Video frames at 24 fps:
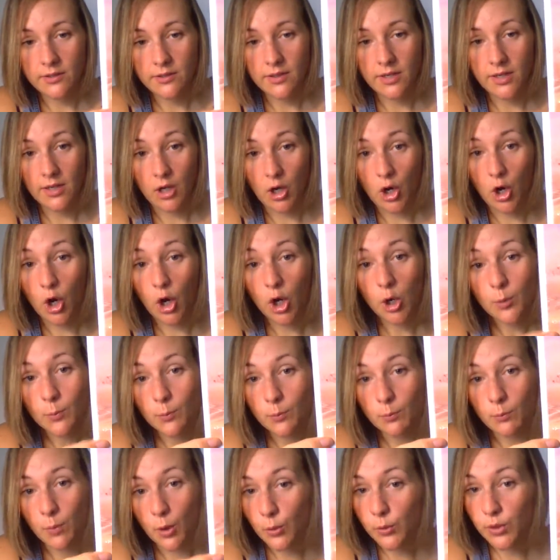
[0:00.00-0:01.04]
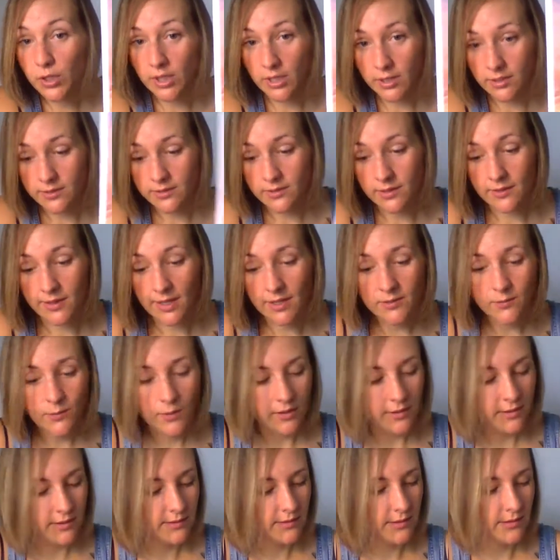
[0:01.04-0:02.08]
in a harmonious, and that's
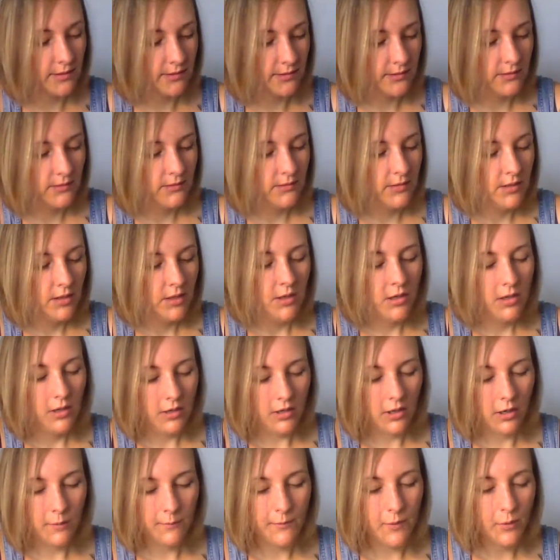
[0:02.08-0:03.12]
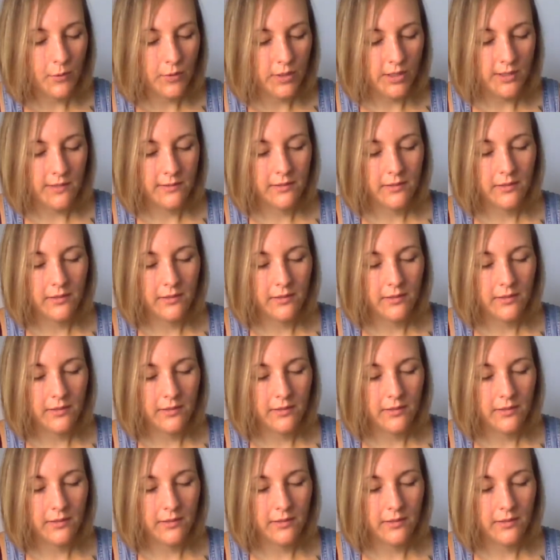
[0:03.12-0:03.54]
what this is, harmonious.